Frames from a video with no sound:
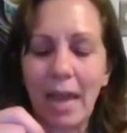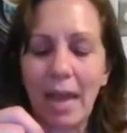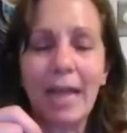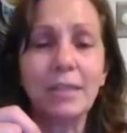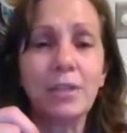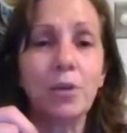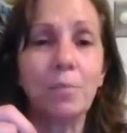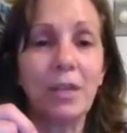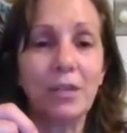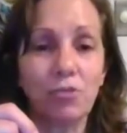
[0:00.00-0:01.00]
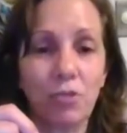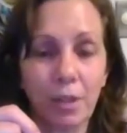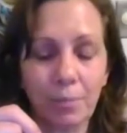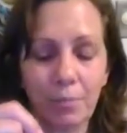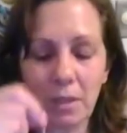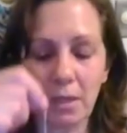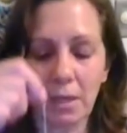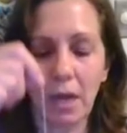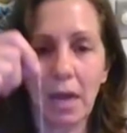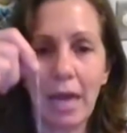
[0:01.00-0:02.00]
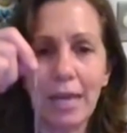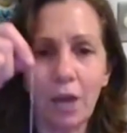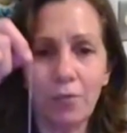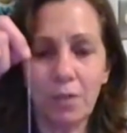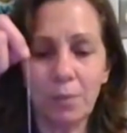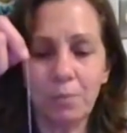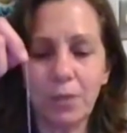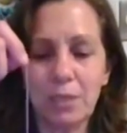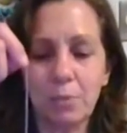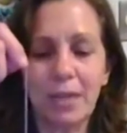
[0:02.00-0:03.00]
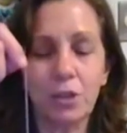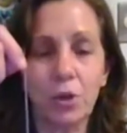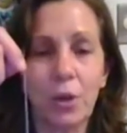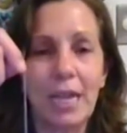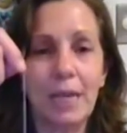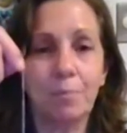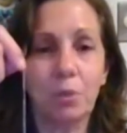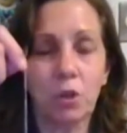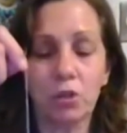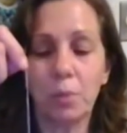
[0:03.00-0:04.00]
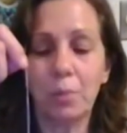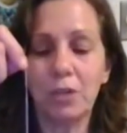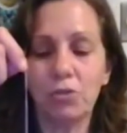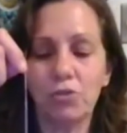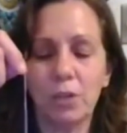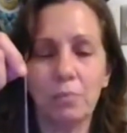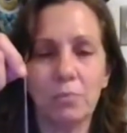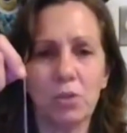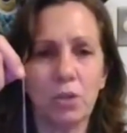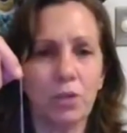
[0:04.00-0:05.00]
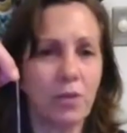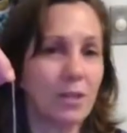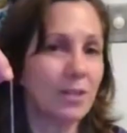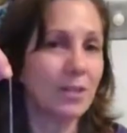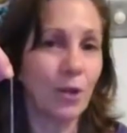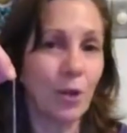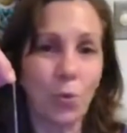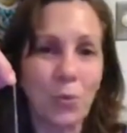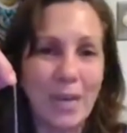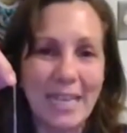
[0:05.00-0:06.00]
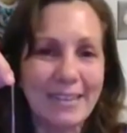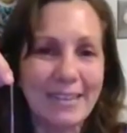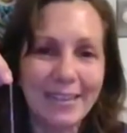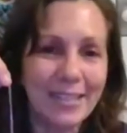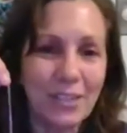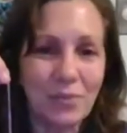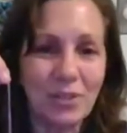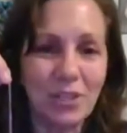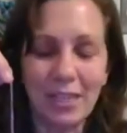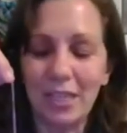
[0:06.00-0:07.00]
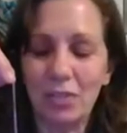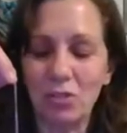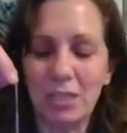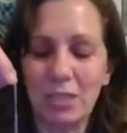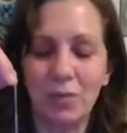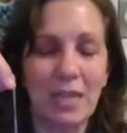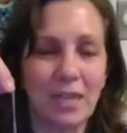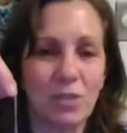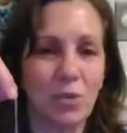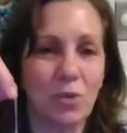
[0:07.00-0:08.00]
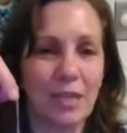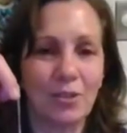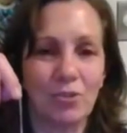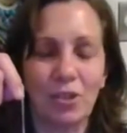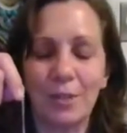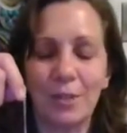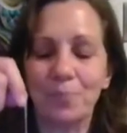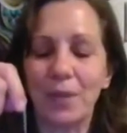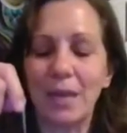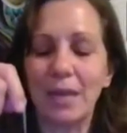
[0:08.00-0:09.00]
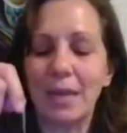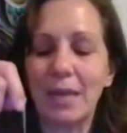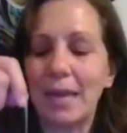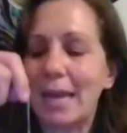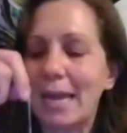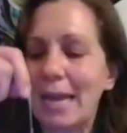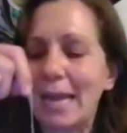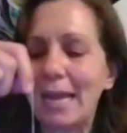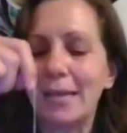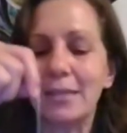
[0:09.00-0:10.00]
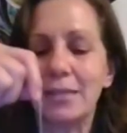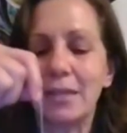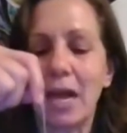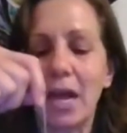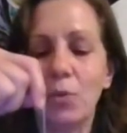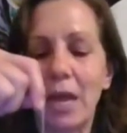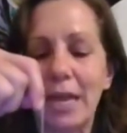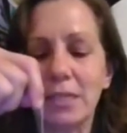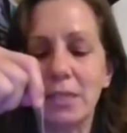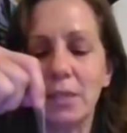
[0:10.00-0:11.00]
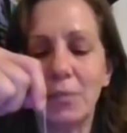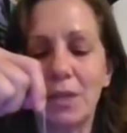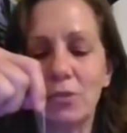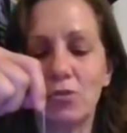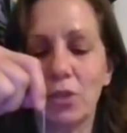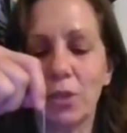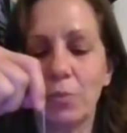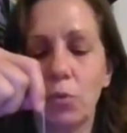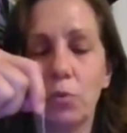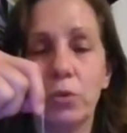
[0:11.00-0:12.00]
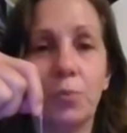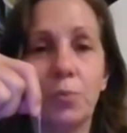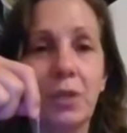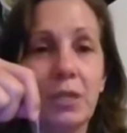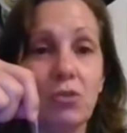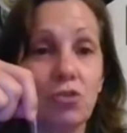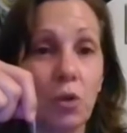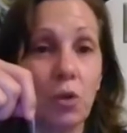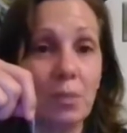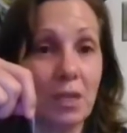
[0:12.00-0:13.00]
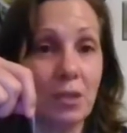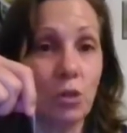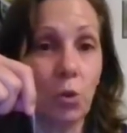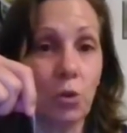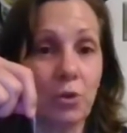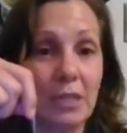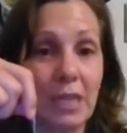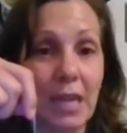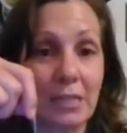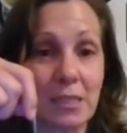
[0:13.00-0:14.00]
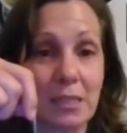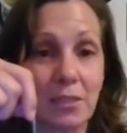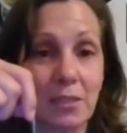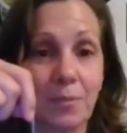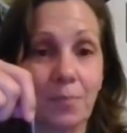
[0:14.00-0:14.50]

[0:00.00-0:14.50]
Ask your pendulum. I often place my other hand below the pendulum, sort of a Reiki kind of thing, just giving extra energy. And I will ask the pendulum, will you please show me your yes?